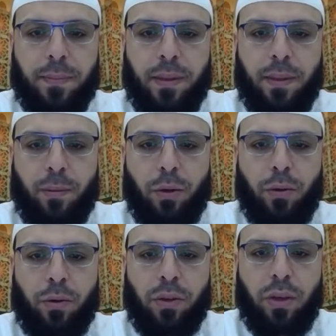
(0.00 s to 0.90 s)
I'm going to
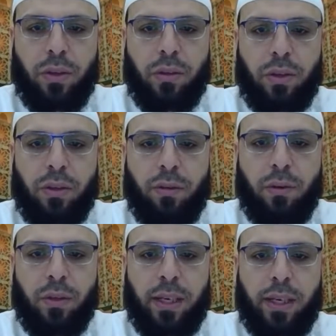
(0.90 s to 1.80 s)
start in just a few
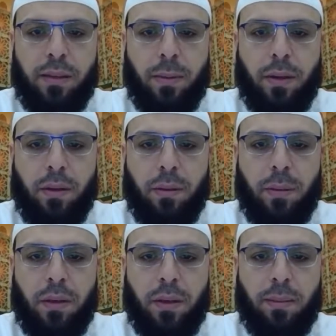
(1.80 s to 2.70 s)
seconds, but in the
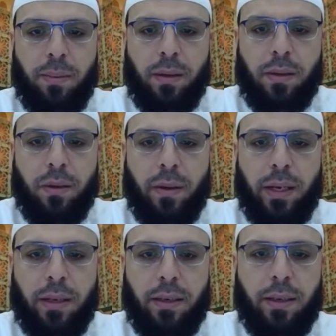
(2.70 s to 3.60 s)
meantime, please go
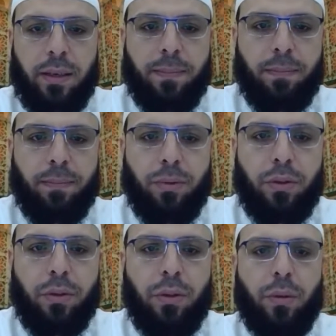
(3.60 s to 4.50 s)
ahead and put
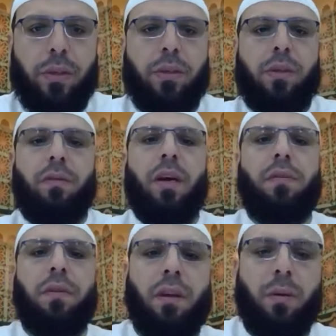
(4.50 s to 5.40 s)
your question. If you
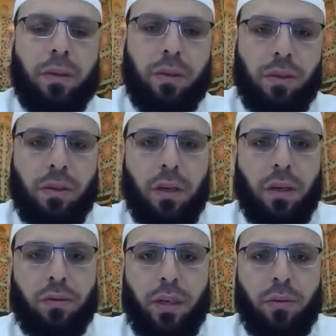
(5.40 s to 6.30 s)
have any question,
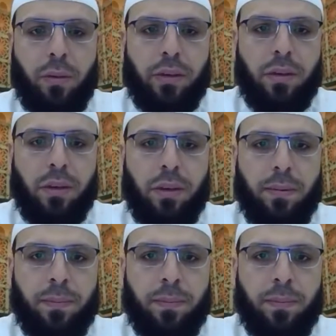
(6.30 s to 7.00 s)
inshallah, try to answer.